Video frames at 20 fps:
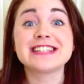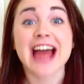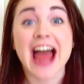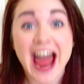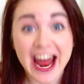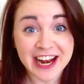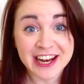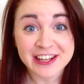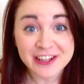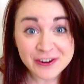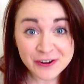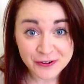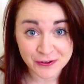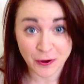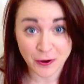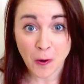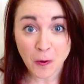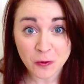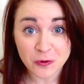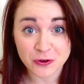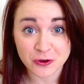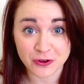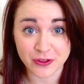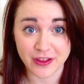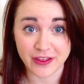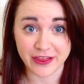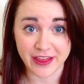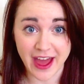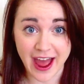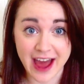10 years older
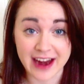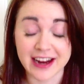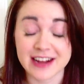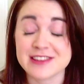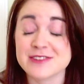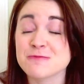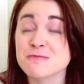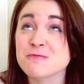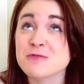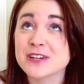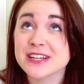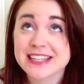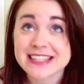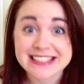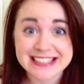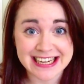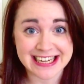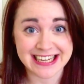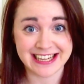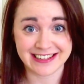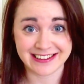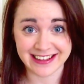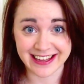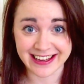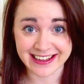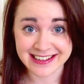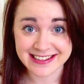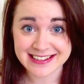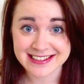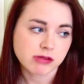than that. It's
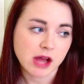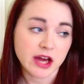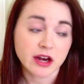ridiculous.